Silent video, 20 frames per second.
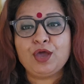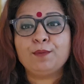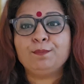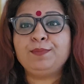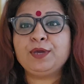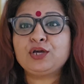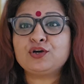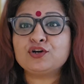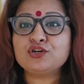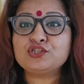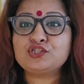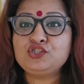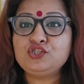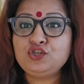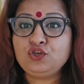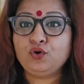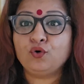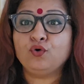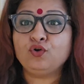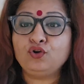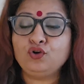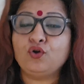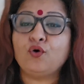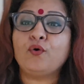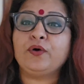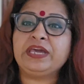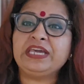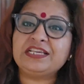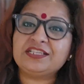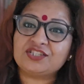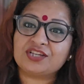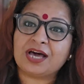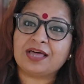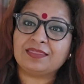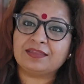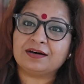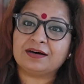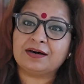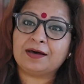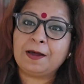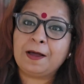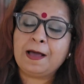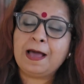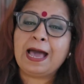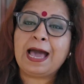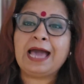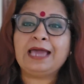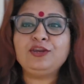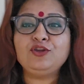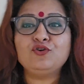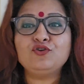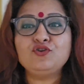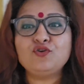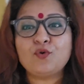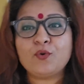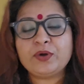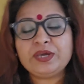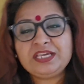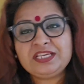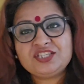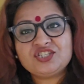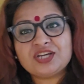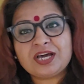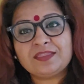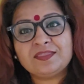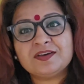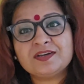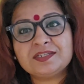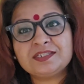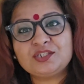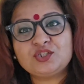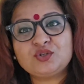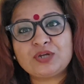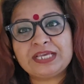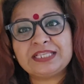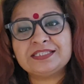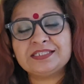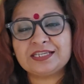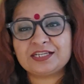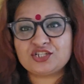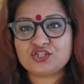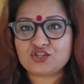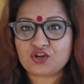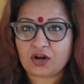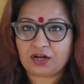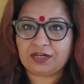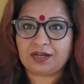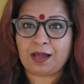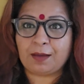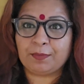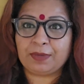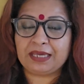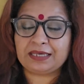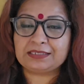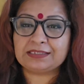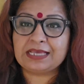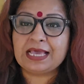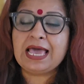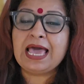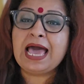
because you know each other and you know each other's strengths and shortcomings.